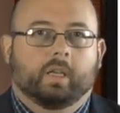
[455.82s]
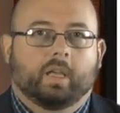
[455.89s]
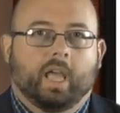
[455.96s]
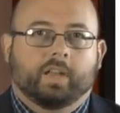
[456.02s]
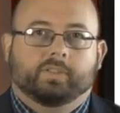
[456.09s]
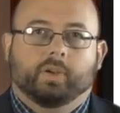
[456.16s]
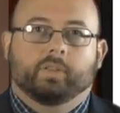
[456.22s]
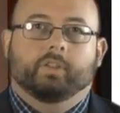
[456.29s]

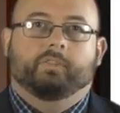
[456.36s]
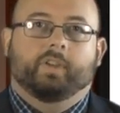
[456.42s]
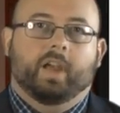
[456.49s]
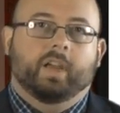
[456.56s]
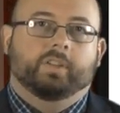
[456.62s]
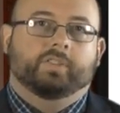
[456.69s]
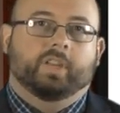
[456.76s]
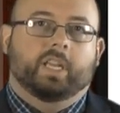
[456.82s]
And so the
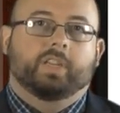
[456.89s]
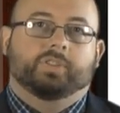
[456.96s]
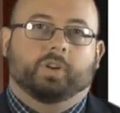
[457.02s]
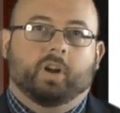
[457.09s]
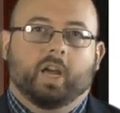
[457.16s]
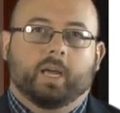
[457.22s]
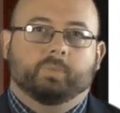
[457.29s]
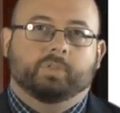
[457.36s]
Pharisees are
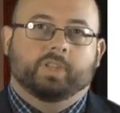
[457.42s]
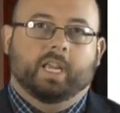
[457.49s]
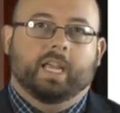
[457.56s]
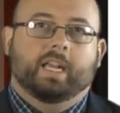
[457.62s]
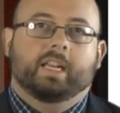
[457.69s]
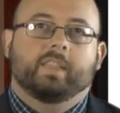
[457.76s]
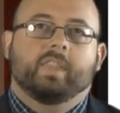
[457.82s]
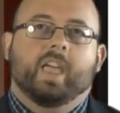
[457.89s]

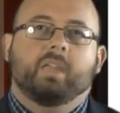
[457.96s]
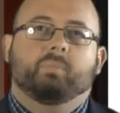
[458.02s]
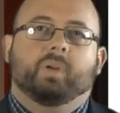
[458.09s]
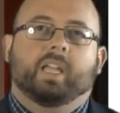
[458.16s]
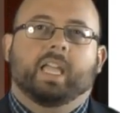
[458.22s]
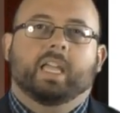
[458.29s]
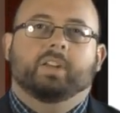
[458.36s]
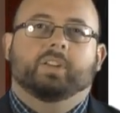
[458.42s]
upset and they
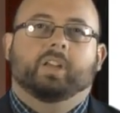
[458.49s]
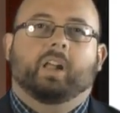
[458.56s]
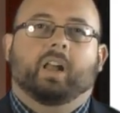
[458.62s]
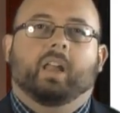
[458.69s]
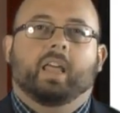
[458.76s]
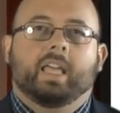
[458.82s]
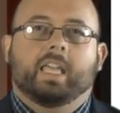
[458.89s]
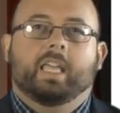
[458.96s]
begin to
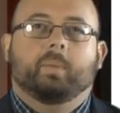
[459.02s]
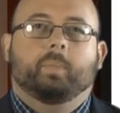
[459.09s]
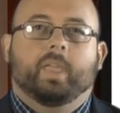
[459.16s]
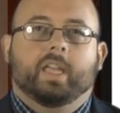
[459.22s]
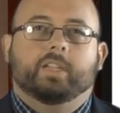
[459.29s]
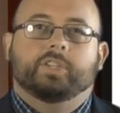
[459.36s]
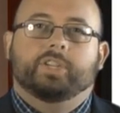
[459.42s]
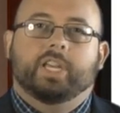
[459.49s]
claim
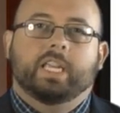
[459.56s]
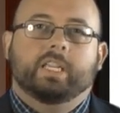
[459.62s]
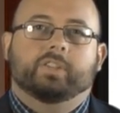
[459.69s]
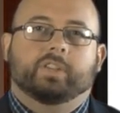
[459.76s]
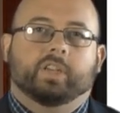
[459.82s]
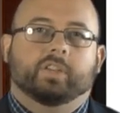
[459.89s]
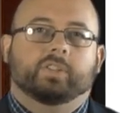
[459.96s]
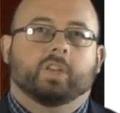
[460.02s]
that
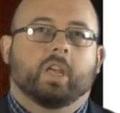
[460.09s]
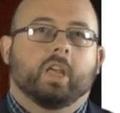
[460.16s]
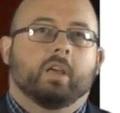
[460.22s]
Jesus